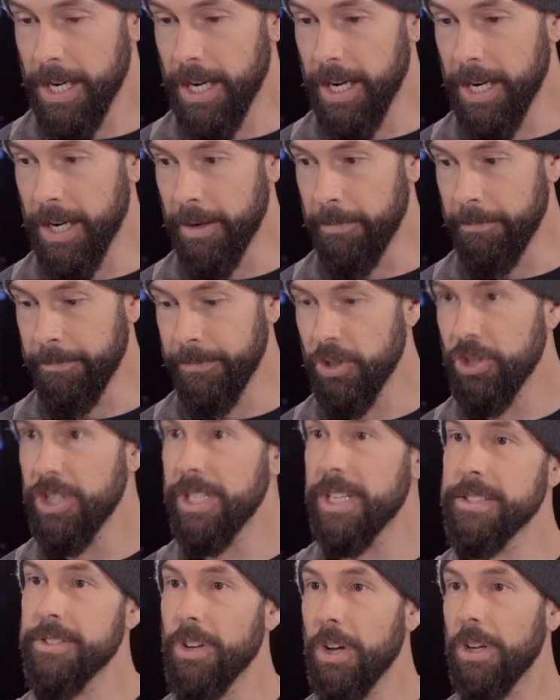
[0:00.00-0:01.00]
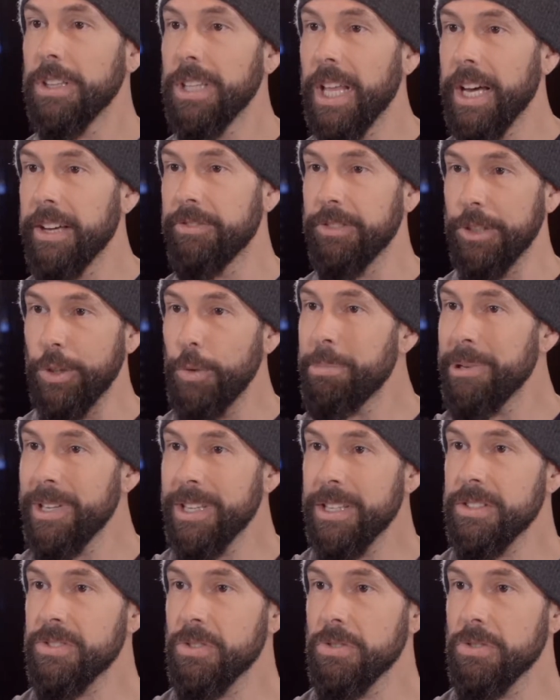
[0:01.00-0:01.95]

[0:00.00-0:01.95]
Um, she does all live looping,